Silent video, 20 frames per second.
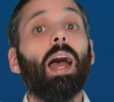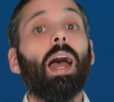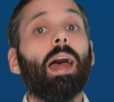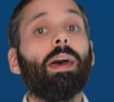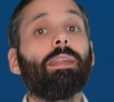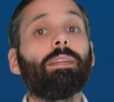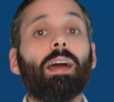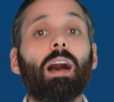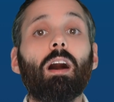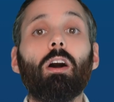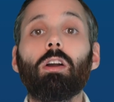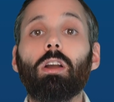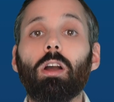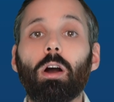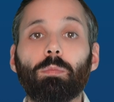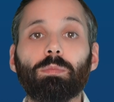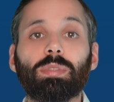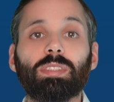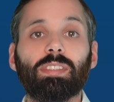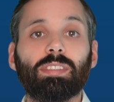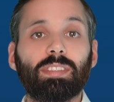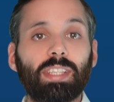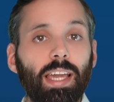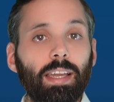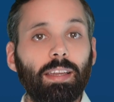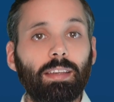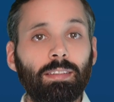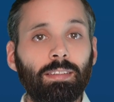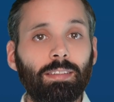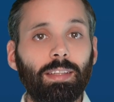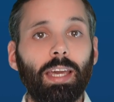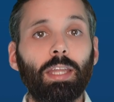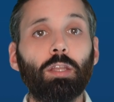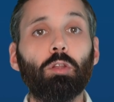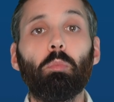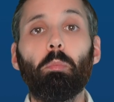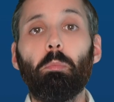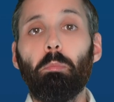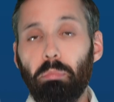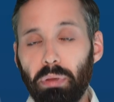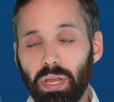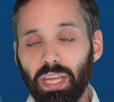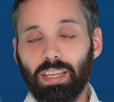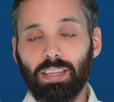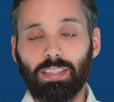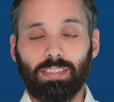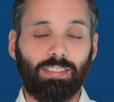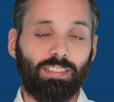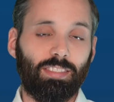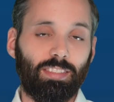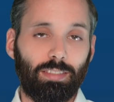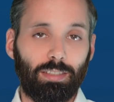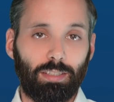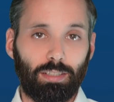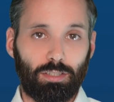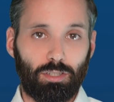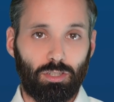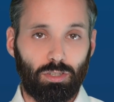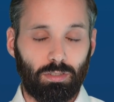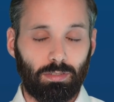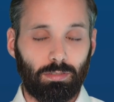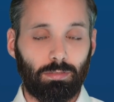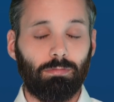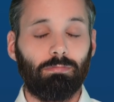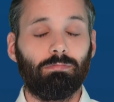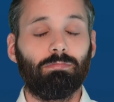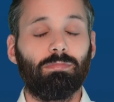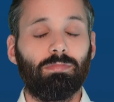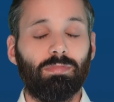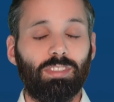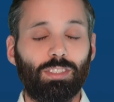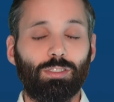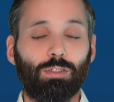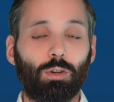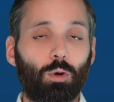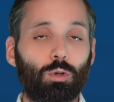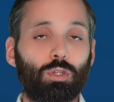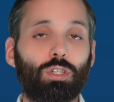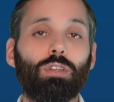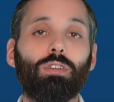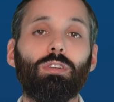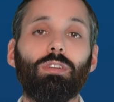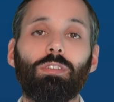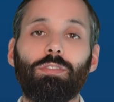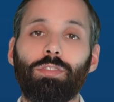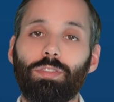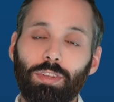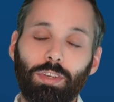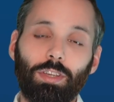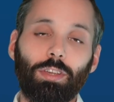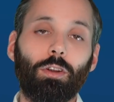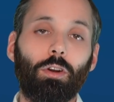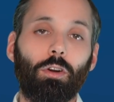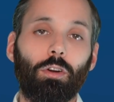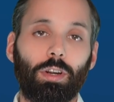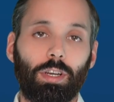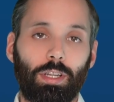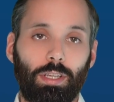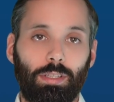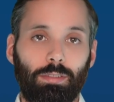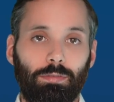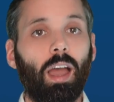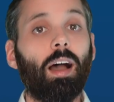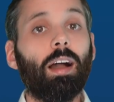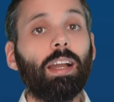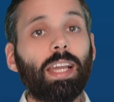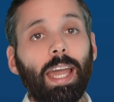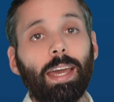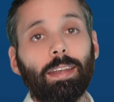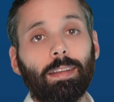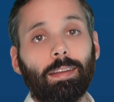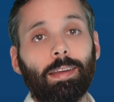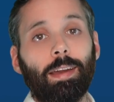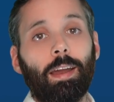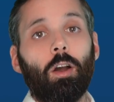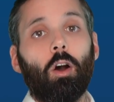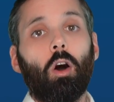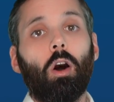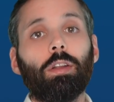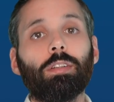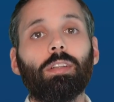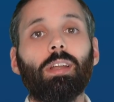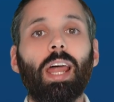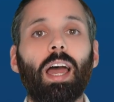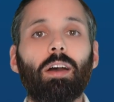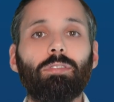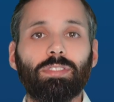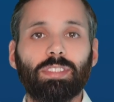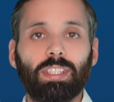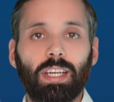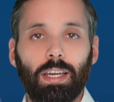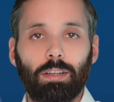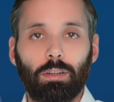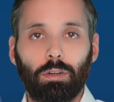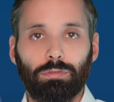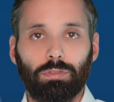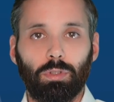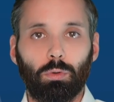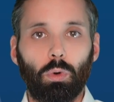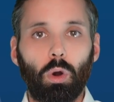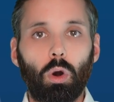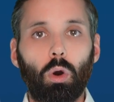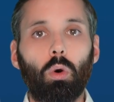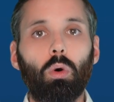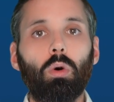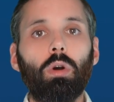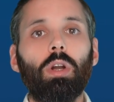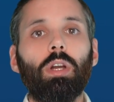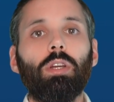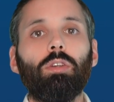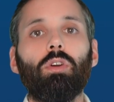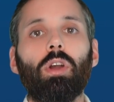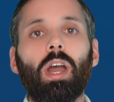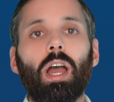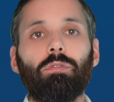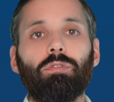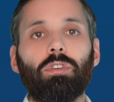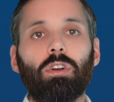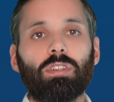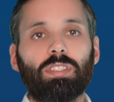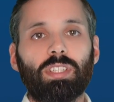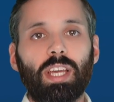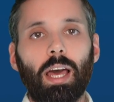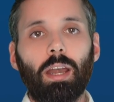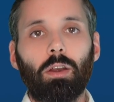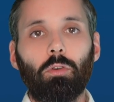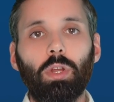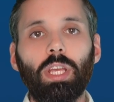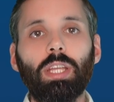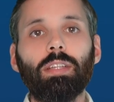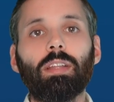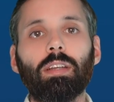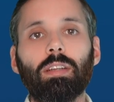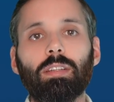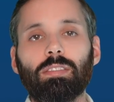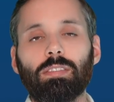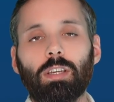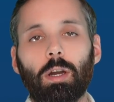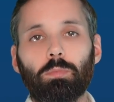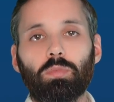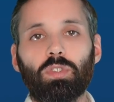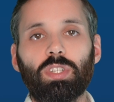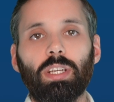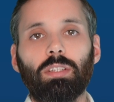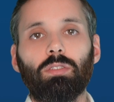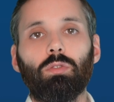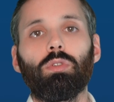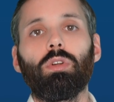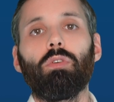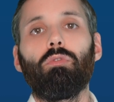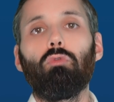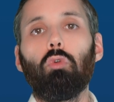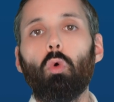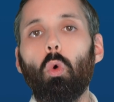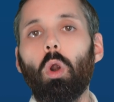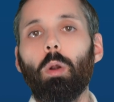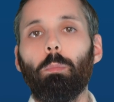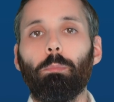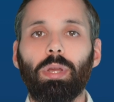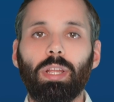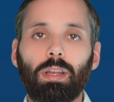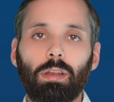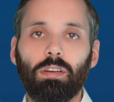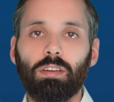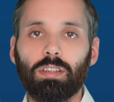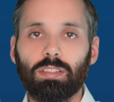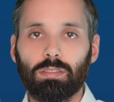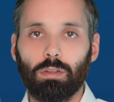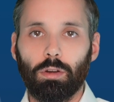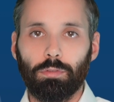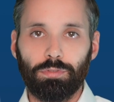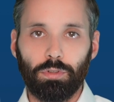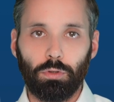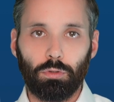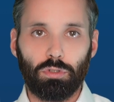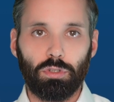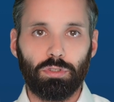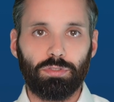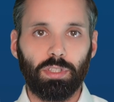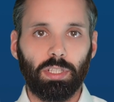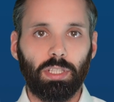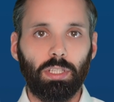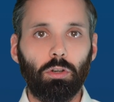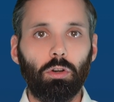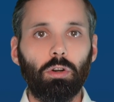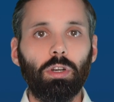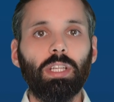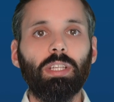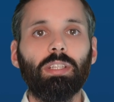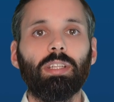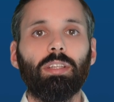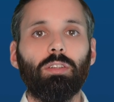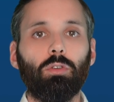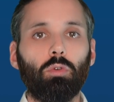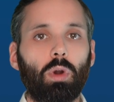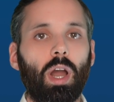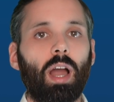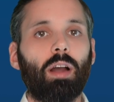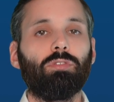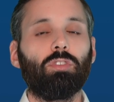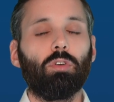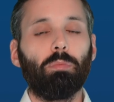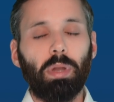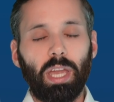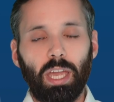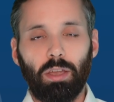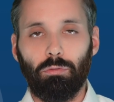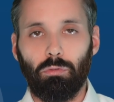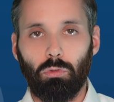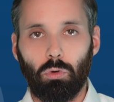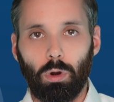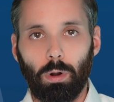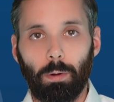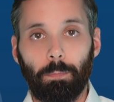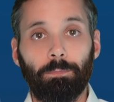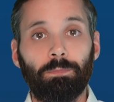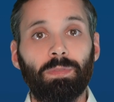And now comes the second and biggest deduction, Social Security. Again, on the left side of the row, you have your salary that is subject to the 4 pillars of Social Security that you have to pay for.